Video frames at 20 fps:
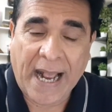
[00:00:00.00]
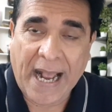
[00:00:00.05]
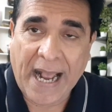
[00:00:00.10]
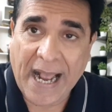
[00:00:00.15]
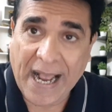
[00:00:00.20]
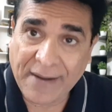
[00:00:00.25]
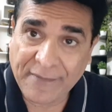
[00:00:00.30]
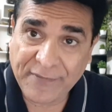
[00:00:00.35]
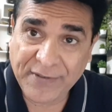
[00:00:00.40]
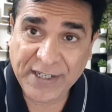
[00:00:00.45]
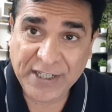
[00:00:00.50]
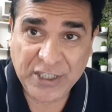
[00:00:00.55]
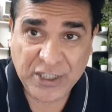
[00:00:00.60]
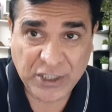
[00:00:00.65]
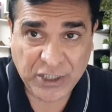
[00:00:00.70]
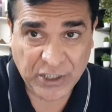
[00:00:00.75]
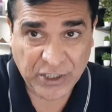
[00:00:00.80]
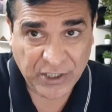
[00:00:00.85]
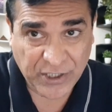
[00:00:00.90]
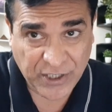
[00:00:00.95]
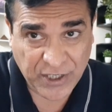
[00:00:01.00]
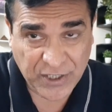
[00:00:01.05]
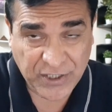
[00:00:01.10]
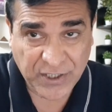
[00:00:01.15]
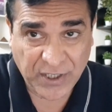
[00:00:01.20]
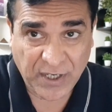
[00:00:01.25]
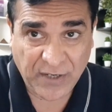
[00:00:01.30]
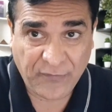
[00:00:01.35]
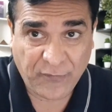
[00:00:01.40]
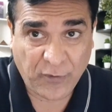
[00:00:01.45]
Average
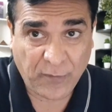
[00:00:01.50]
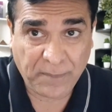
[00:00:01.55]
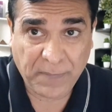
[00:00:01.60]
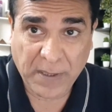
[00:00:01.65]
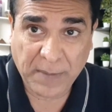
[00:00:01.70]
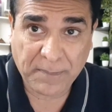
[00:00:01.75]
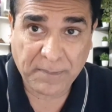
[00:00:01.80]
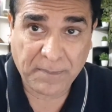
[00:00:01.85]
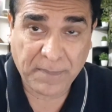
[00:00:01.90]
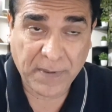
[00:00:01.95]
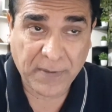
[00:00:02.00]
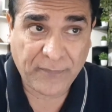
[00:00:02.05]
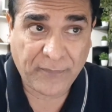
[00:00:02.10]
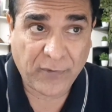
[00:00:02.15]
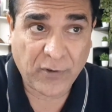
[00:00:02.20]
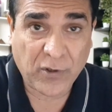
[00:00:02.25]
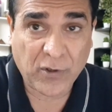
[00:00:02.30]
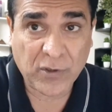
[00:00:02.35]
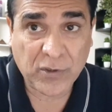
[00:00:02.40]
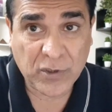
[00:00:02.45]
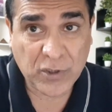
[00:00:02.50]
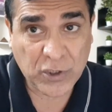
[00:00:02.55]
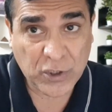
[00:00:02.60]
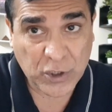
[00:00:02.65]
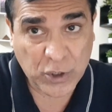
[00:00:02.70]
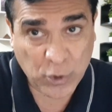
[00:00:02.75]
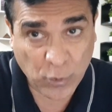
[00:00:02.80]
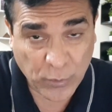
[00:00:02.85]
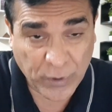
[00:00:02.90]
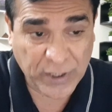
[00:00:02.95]
result for
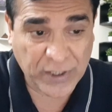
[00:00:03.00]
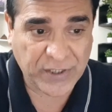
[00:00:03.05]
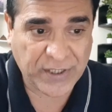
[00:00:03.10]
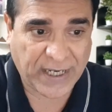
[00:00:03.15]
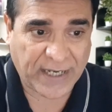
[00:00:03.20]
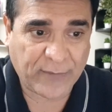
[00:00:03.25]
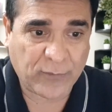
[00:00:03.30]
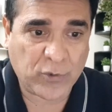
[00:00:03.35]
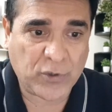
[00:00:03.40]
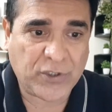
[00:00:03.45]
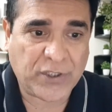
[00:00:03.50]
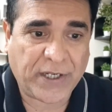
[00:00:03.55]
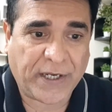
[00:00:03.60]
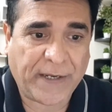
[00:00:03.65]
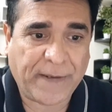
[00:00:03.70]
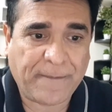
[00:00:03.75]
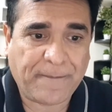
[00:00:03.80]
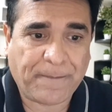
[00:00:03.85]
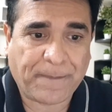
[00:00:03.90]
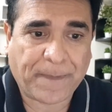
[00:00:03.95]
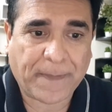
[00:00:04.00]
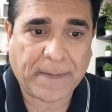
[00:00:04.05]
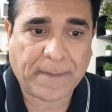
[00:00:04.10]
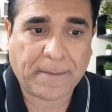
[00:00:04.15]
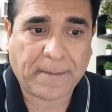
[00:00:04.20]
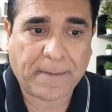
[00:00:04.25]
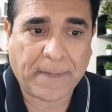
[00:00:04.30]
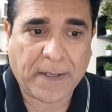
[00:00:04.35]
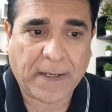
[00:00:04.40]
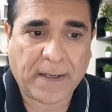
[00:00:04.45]
students, I would say,
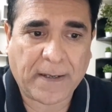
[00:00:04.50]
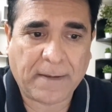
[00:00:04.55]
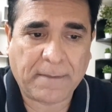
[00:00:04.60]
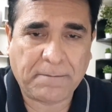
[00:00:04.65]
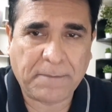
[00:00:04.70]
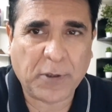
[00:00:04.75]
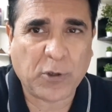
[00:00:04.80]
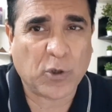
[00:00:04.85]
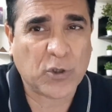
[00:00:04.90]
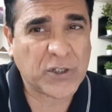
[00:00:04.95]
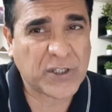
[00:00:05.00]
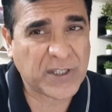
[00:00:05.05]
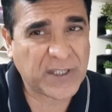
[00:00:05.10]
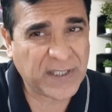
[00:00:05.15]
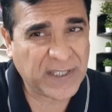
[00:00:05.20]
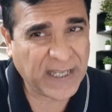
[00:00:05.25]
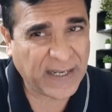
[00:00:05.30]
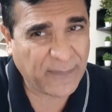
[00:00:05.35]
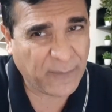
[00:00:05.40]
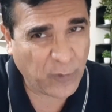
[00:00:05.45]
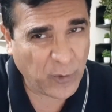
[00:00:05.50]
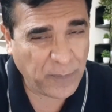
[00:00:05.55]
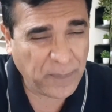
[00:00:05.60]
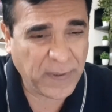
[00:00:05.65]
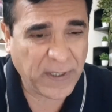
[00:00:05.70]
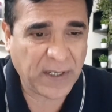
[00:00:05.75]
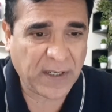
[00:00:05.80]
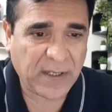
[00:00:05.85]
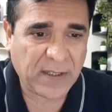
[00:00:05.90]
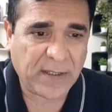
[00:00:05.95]
because there would
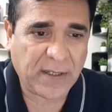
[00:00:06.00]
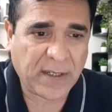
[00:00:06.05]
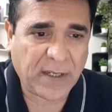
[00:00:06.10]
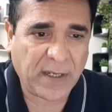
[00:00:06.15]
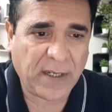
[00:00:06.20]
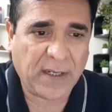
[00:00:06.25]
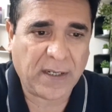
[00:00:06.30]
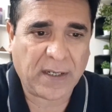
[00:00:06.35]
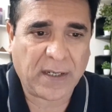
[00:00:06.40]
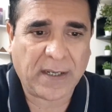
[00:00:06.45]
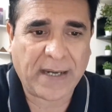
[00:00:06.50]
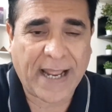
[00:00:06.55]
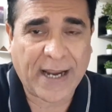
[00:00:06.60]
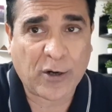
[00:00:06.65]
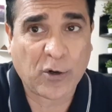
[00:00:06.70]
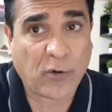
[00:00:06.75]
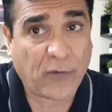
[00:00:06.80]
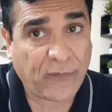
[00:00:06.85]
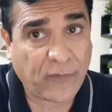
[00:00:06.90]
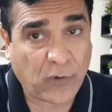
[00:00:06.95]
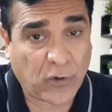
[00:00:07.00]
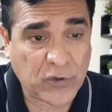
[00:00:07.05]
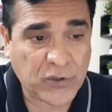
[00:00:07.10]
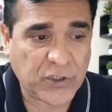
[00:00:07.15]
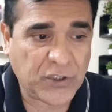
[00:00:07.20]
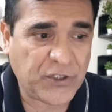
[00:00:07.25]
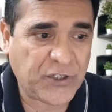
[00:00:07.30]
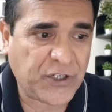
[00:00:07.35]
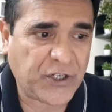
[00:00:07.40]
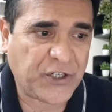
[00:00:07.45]
be a little lack of
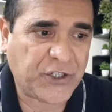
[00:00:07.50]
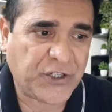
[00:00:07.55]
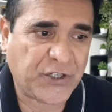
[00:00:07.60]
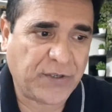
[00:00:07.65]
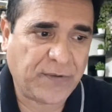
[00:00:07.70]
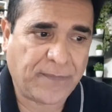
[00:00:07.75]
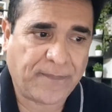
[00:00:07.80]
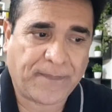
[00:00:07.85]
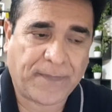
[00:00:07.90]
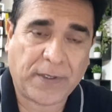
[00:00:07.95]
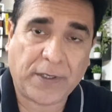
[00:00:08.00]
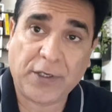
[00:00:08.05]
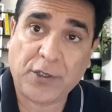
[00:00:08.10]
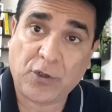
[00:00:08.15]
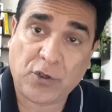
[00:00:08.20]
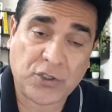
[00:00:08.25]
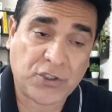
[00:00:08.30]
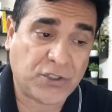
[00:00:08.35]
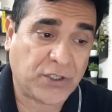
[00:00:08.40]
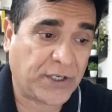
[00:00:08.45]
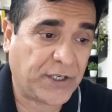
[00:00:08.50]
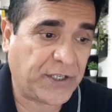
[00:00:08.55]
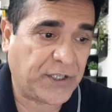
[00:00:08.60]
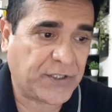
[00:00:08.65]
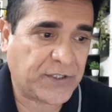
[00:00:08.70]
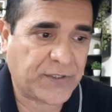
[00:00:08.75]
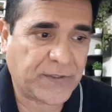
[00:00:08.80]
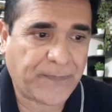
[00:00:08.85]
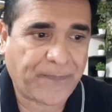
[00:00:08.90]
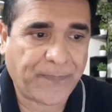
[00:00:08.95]
concentration in your
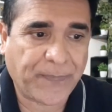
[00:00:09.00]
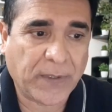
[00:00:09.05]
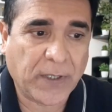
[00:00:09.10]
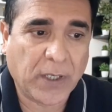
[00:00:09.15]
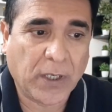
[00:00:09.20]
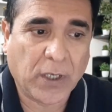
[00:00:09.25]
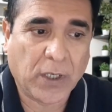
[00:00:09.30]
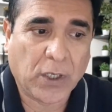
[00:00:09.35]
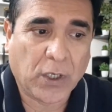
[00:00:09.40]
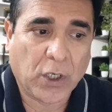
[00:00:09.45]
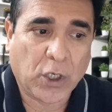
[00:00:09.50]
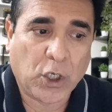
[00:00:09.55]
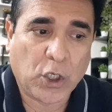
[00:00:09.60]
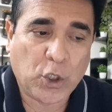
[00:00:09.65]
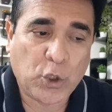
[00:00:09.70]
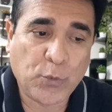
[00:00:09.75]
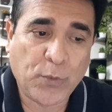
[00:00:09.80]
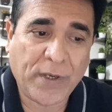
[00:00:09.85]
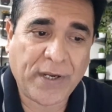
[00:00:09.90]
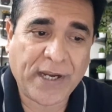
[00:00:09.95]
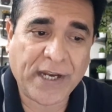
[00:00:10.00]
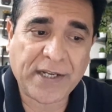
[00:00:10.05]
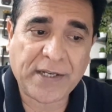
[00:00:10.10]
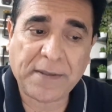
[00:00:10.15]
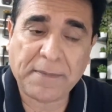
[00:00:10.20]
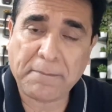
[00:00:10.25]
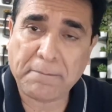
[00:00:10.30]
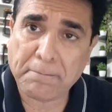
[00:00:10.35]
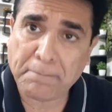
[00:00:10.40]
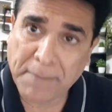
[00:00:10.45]
studies. You will
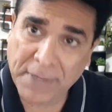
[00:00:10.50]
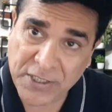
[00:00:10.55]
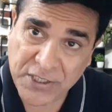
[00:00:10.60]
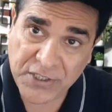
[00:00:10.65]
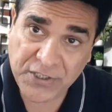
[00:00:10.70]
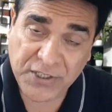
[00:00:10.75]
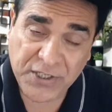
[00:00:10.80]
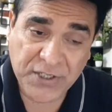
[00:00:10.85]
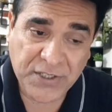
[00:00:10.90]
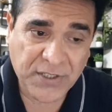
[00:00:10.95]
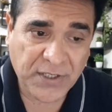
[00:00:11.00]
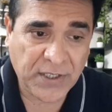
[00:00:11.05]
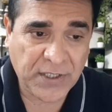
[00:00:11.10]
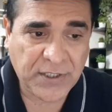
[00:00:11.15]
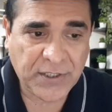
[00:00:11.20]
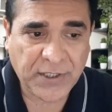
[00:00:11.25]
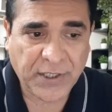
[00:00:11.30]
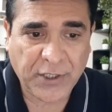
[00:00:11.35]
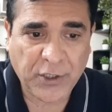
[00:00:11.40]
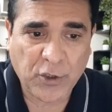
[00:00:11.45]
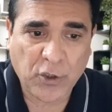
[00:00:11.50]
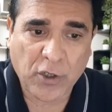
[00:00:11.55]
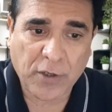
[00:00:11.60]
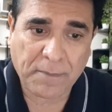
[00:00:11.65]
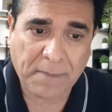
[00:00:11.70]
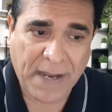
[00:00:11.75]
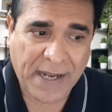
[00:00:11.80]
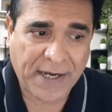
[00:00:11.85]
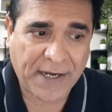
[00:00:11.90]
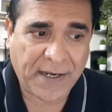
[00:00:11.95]
get mixed results in your
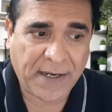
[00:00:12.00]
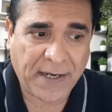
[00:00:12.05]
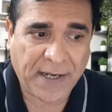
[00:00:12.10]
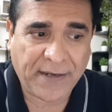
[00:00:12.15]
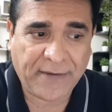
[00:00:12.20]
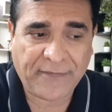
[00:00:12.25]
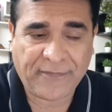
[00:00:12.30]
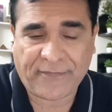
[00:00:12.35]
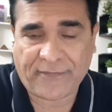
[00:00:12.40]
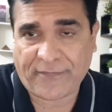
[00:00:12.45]
married life,